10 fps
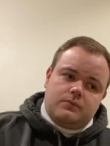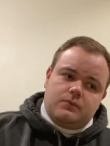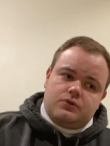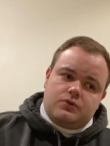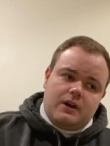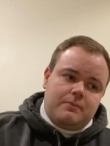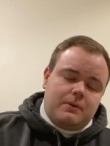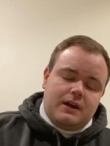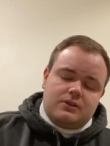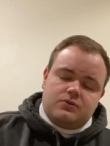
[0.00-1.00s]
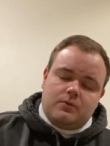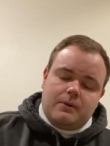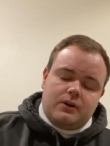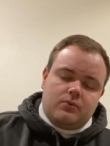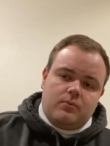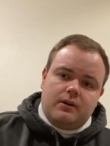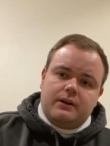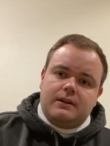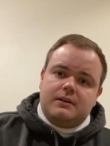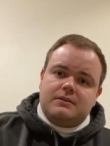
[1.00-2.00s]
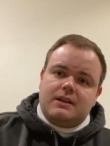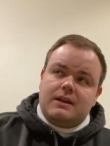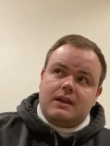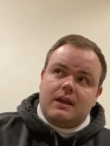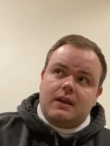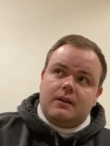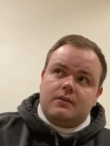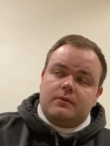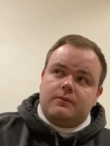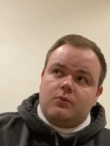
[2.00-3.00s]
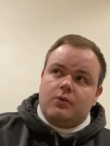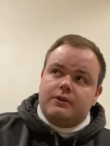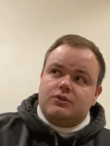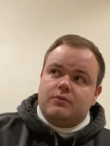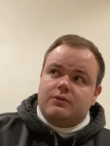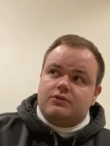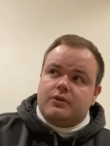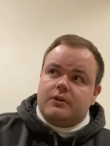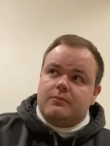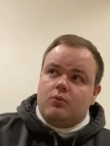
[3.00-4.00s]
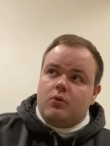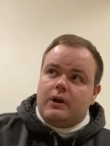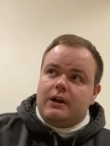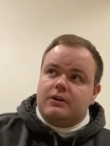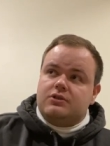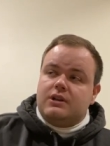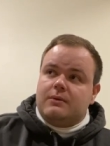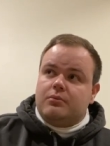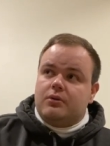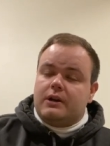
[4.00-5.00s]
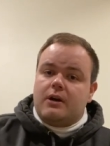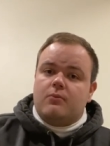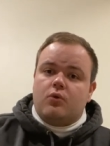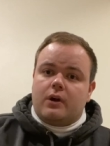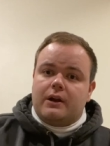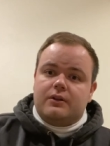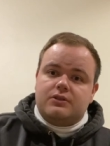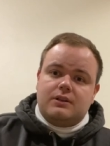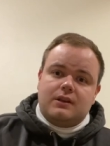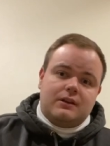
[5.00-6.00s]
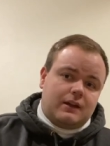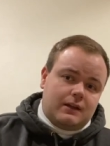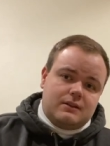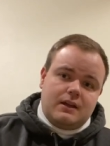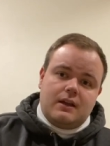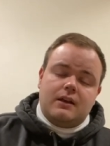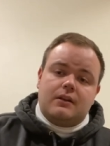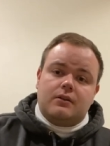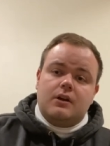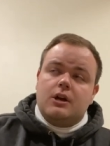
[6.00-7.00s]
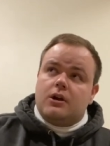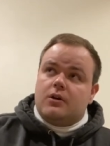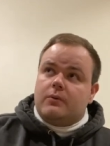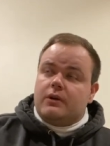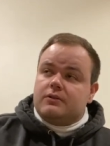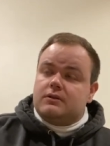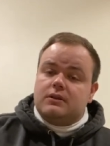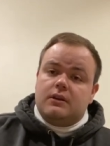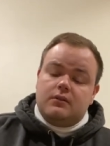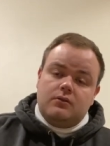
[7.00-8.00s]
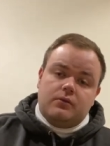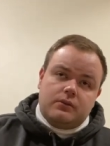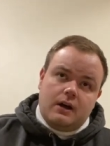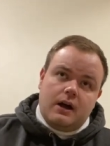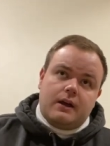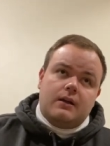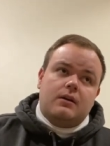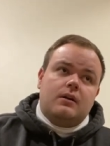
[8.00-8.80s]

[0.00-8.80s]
striped bass, no matter what it is, they can't afford to exert more energy and put out more energy than they could take in or else they'll die.